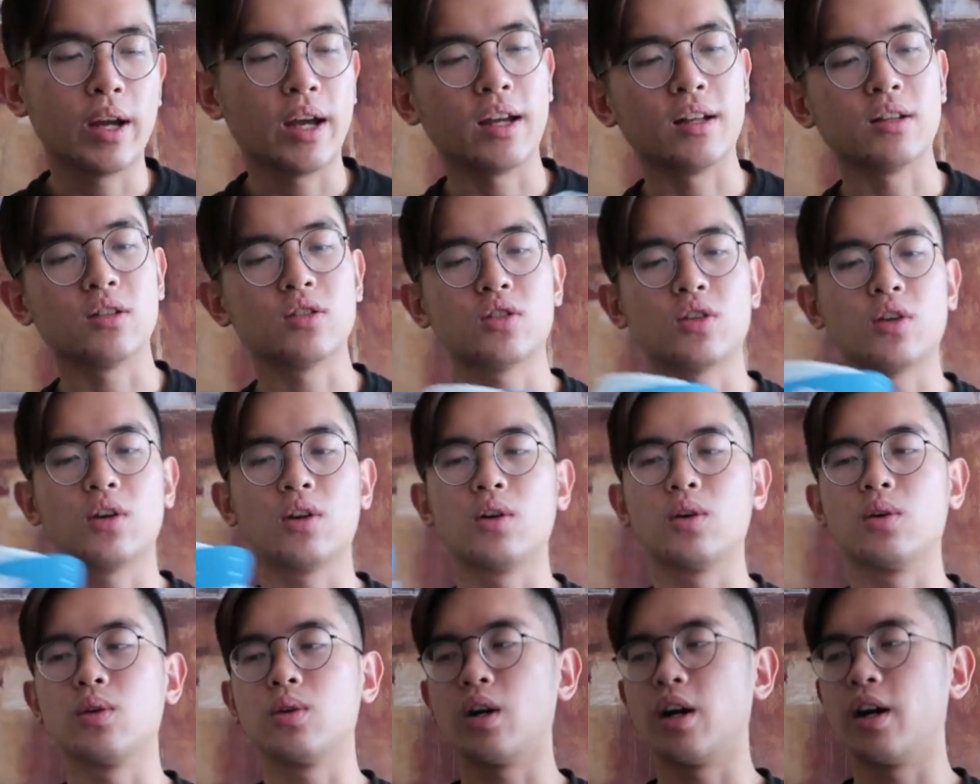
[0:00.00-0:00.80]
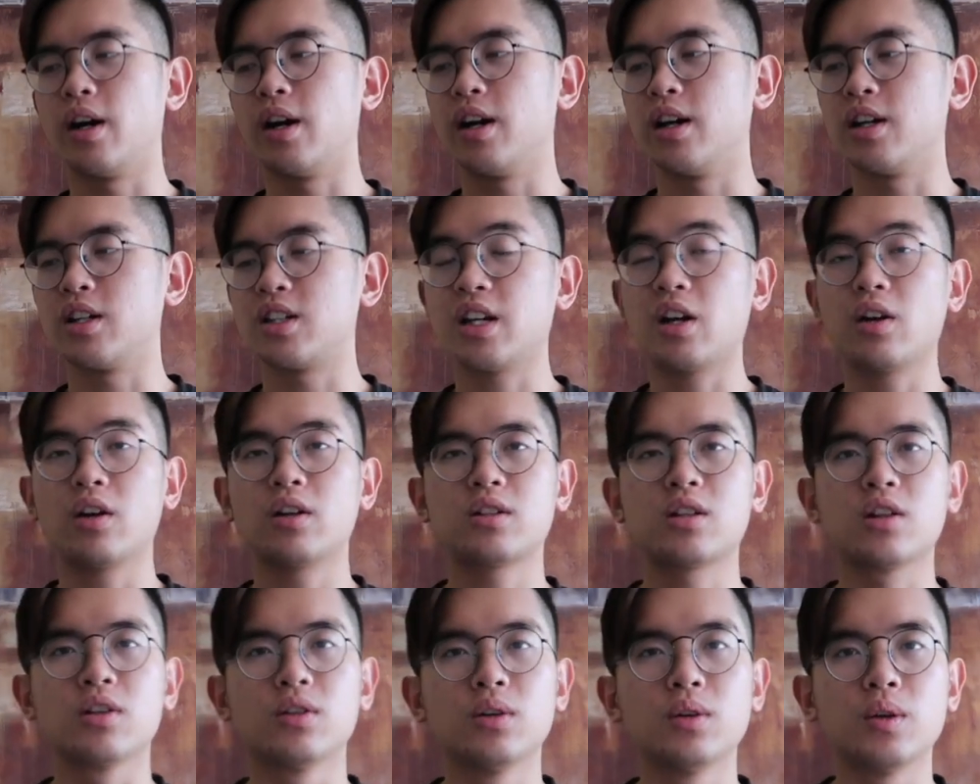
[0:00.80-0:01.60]
And so shout
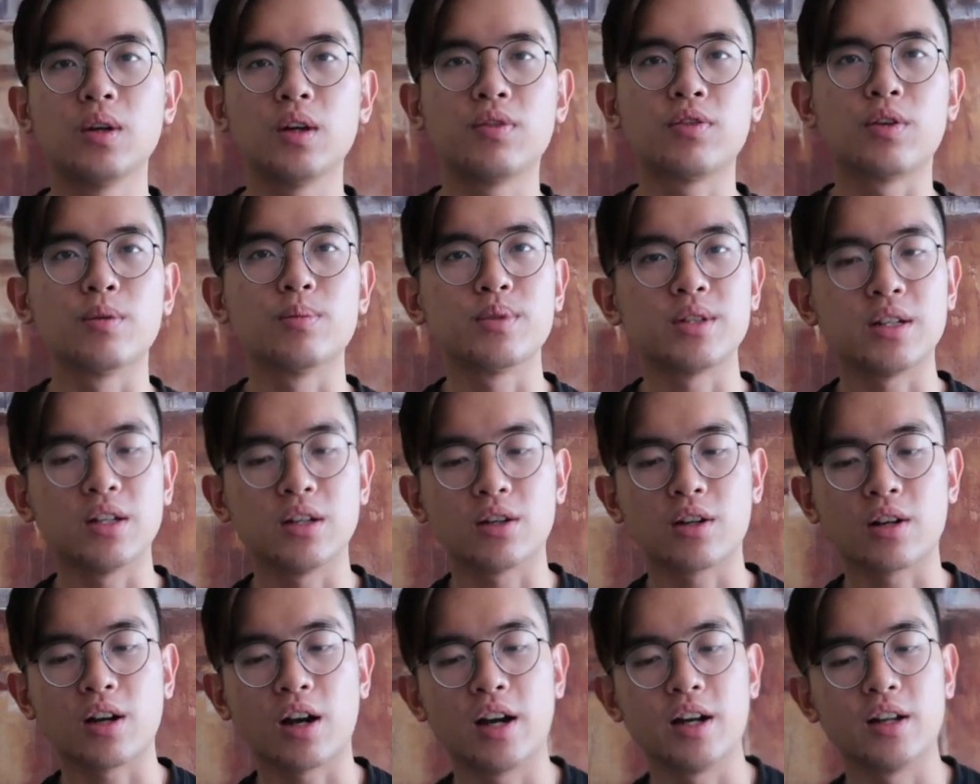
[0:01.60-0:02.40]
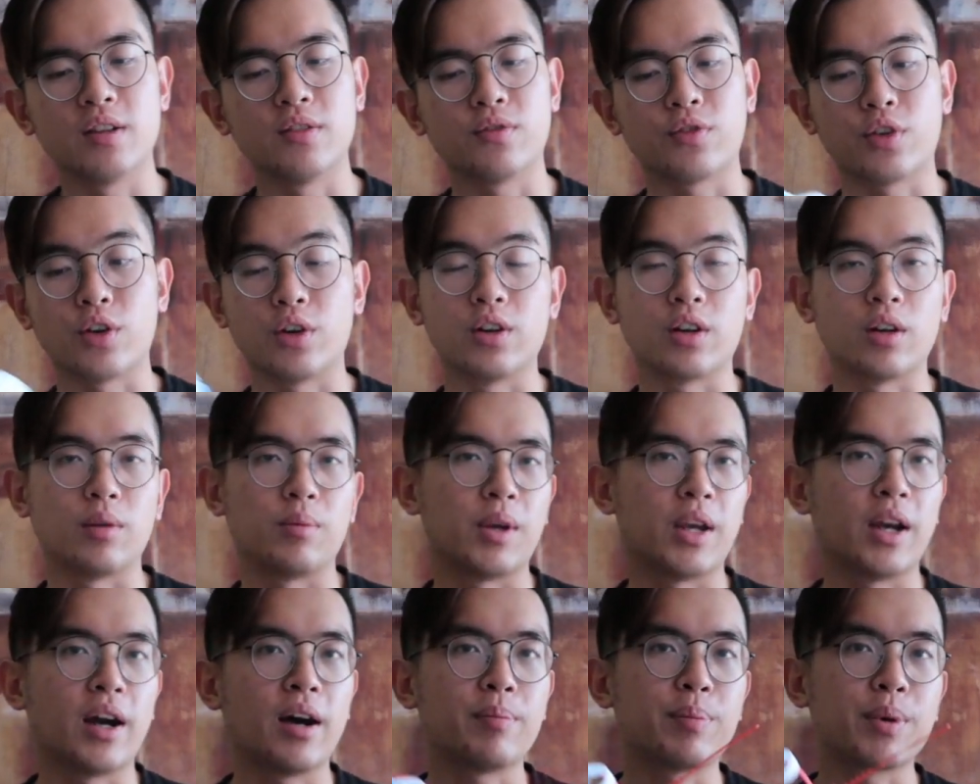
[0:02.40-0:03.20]
out to Louis from SneakerCon for hooking
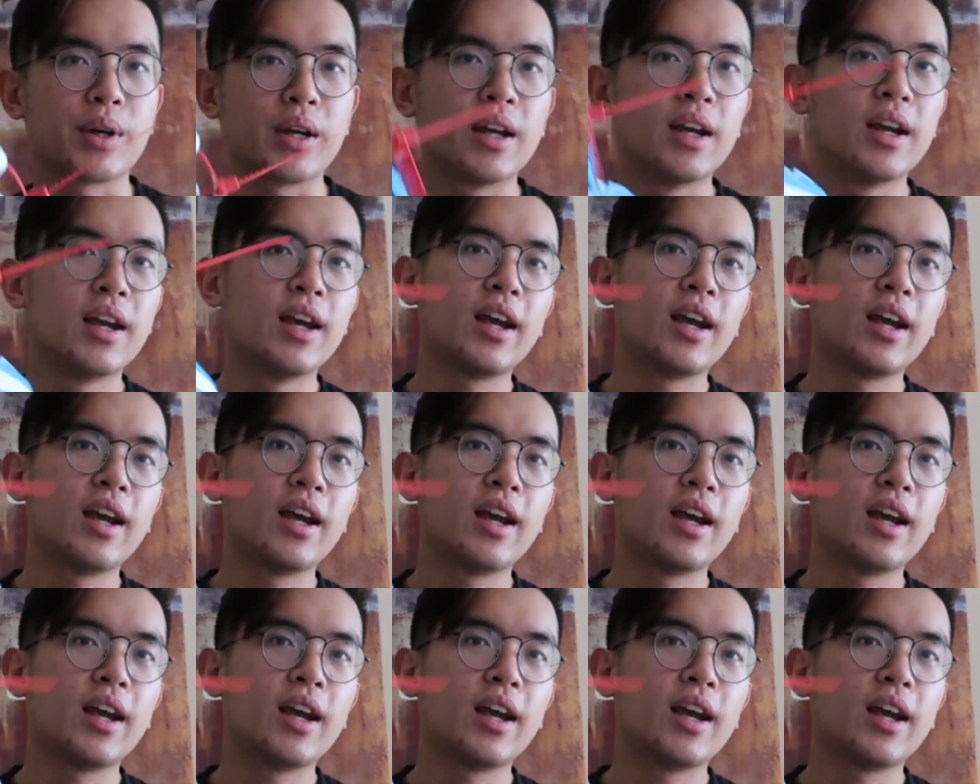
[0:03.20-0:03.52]
me up.